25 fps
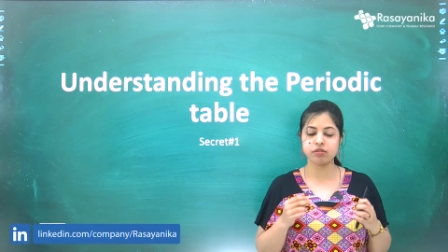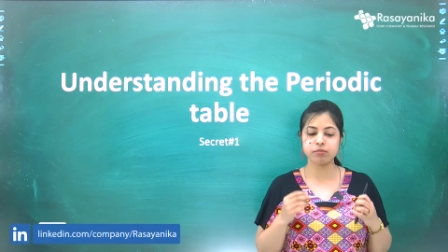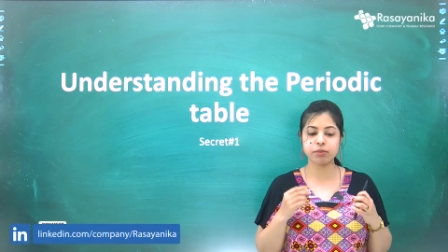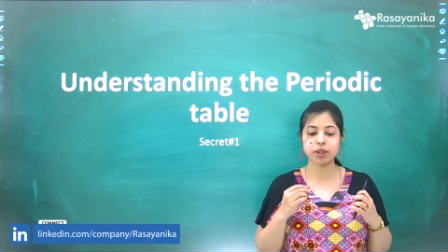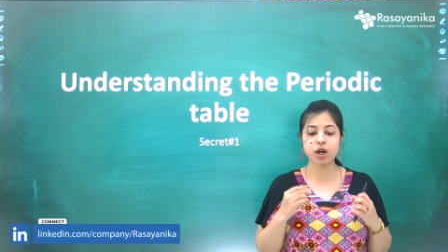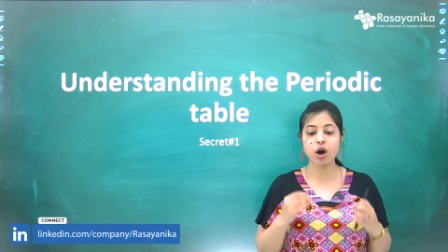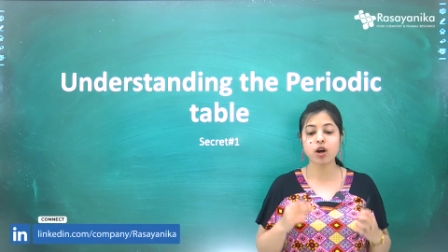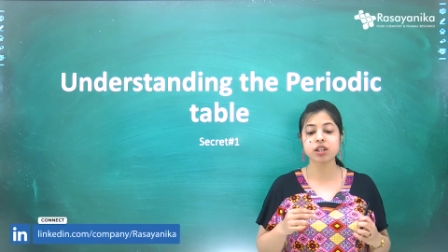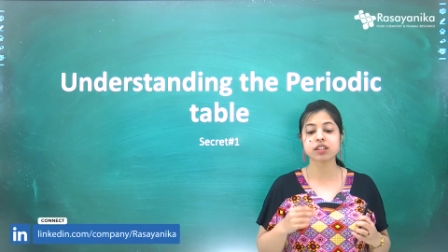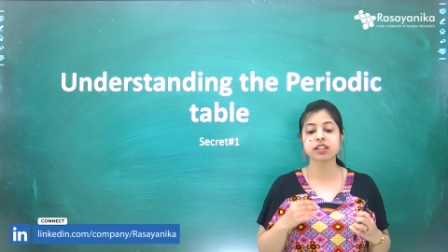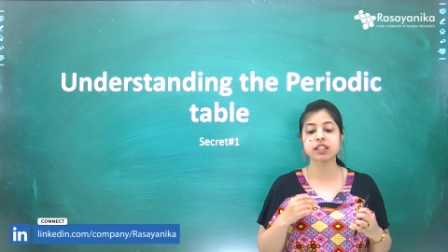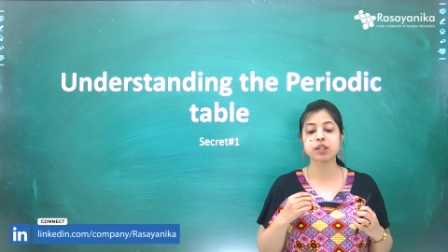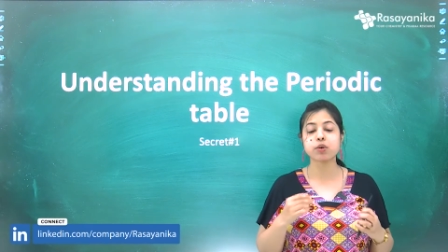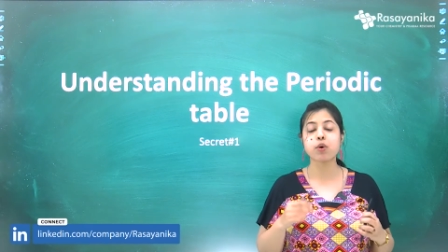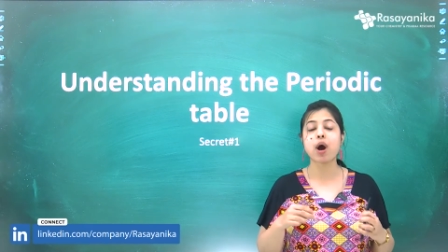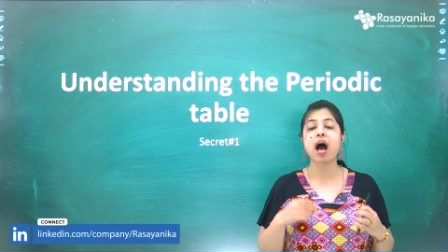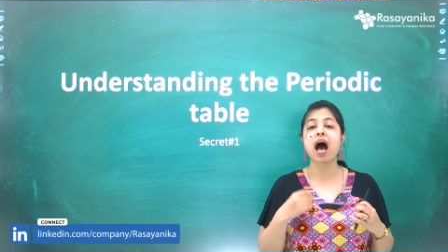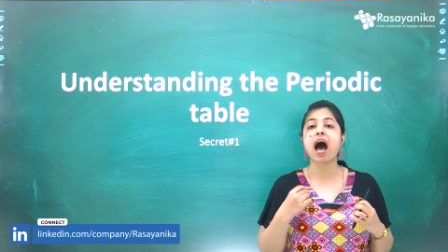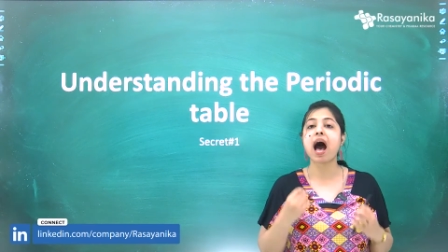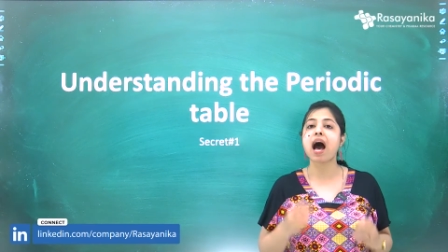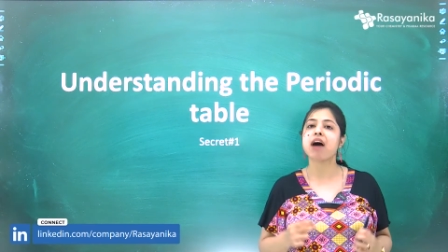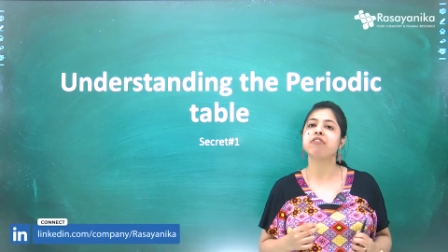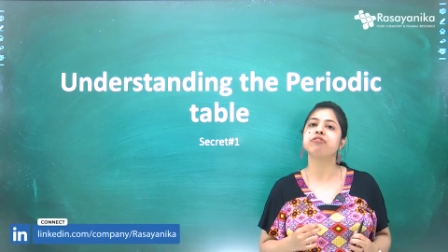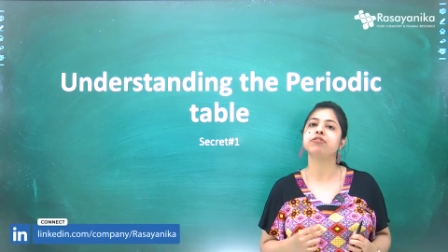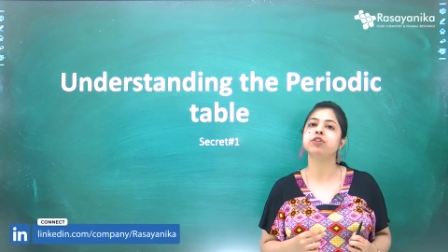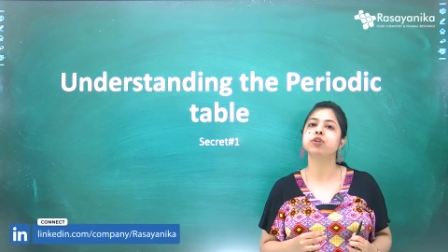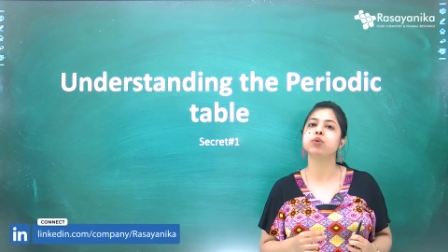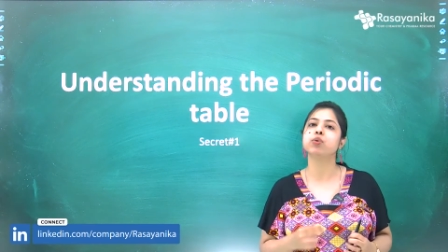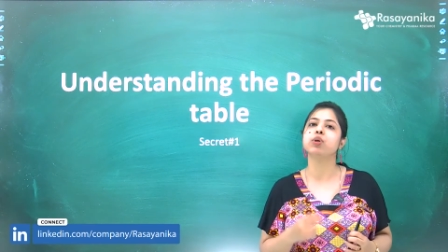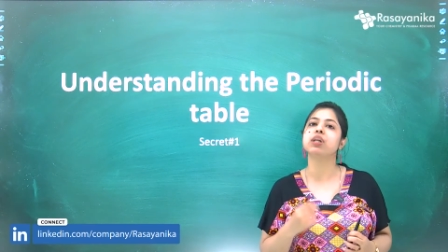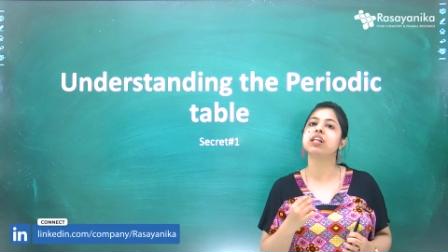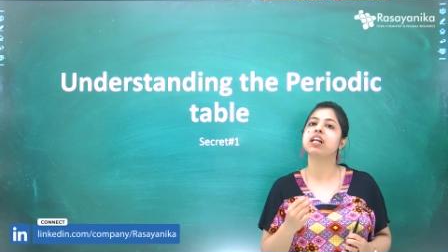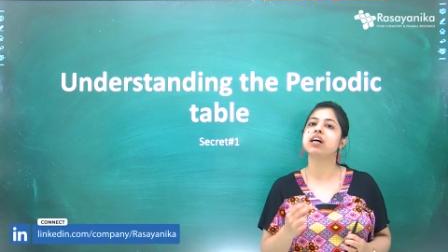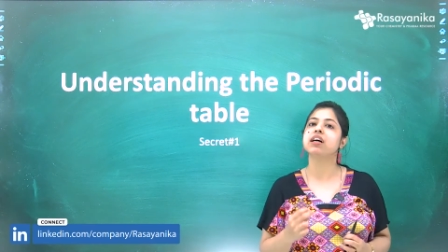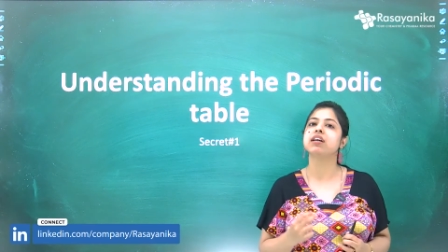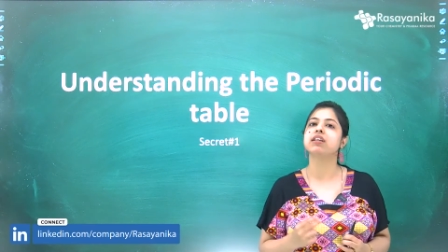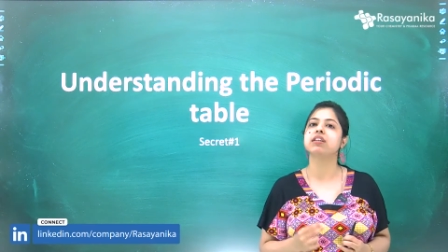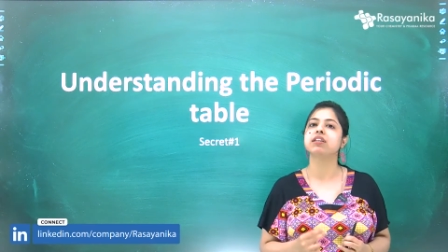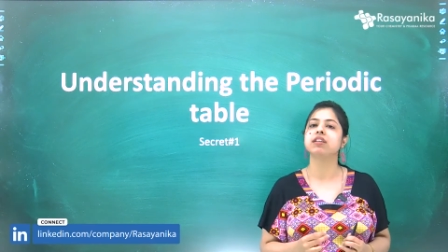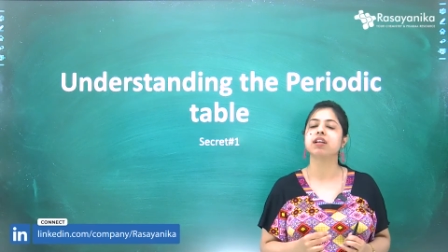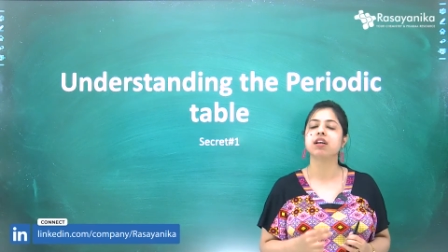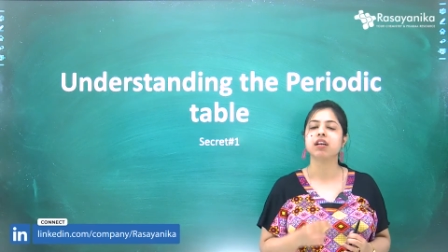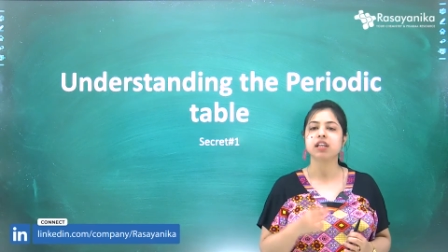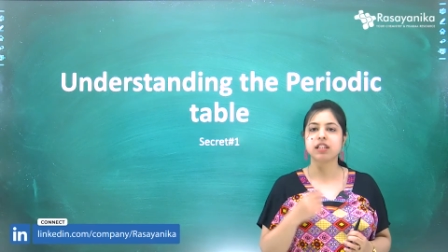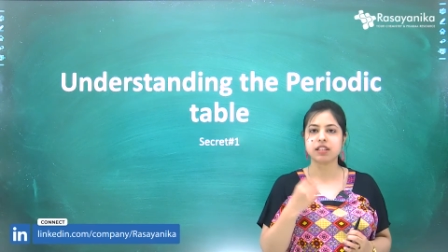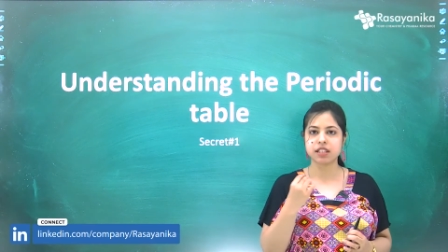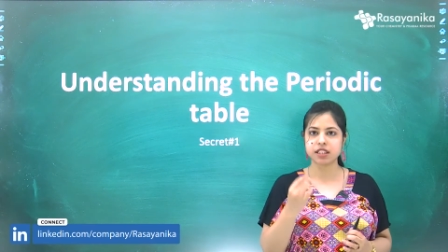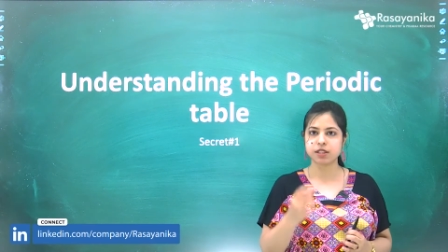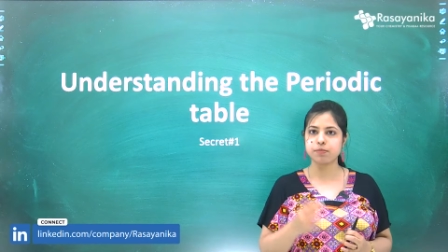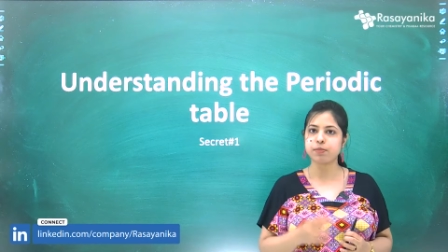because you have to learn
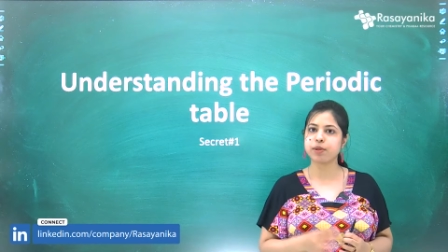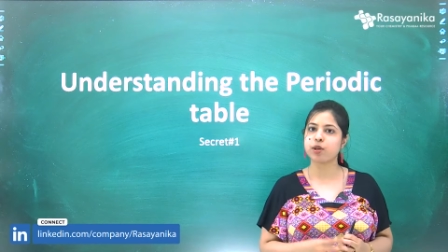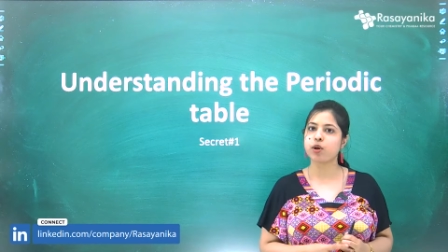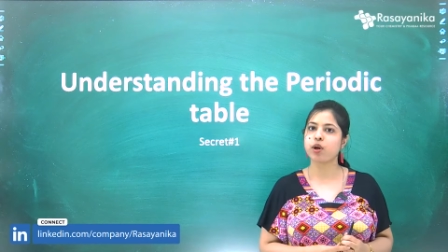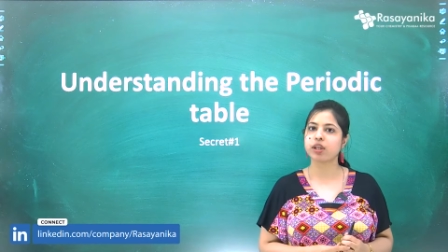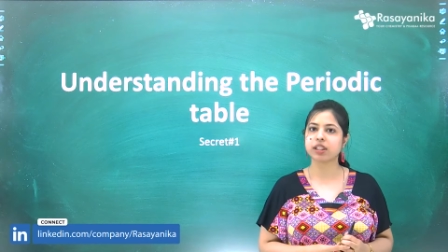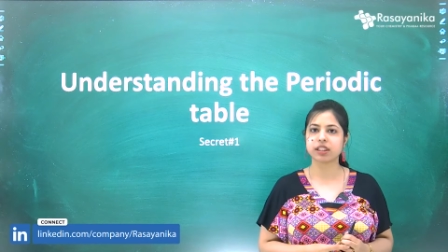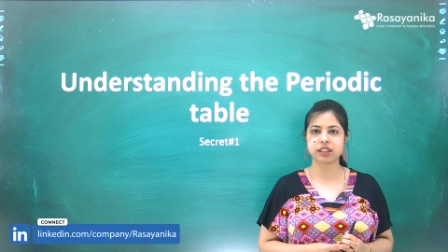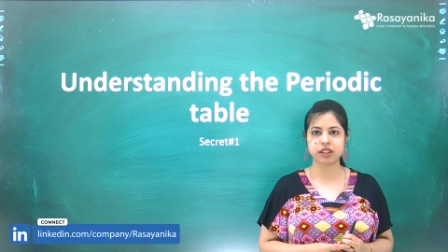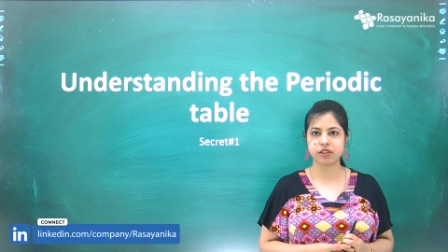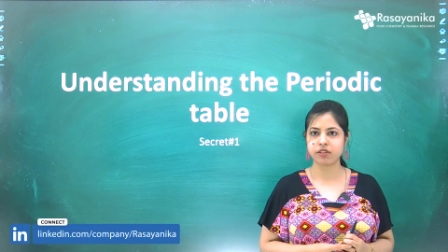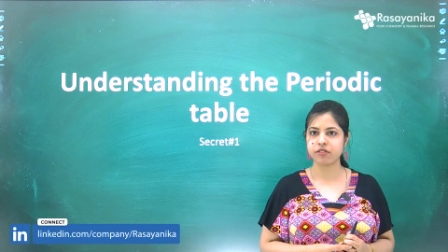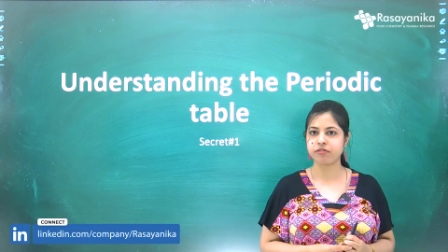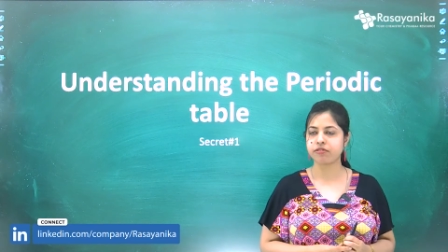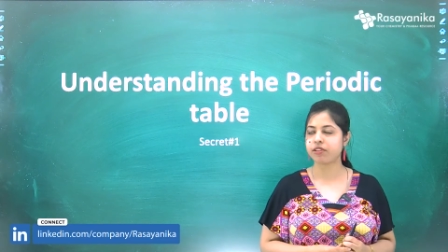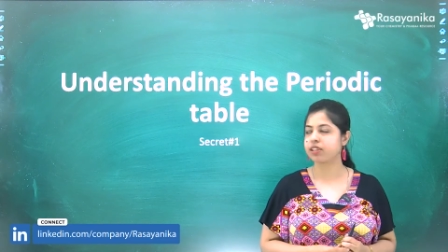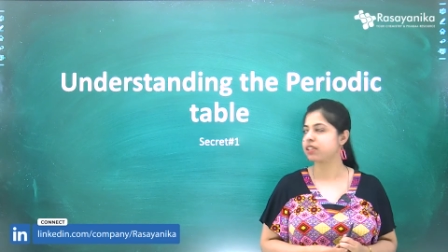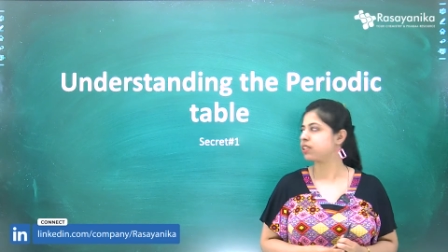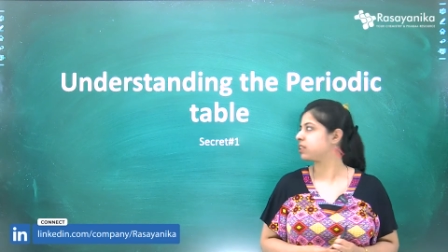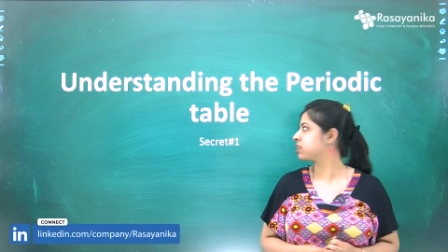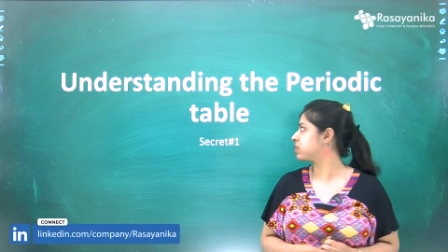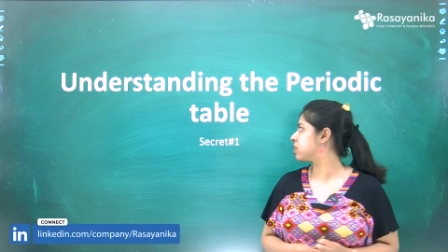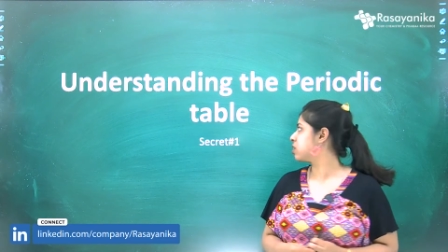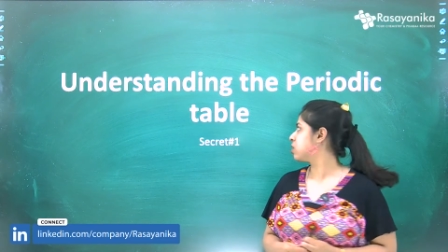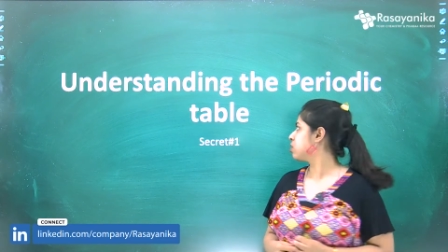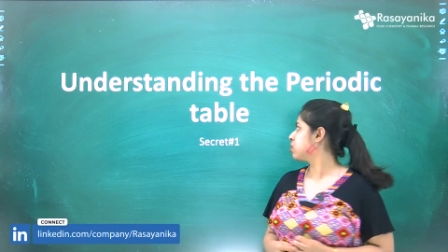this periodic table first.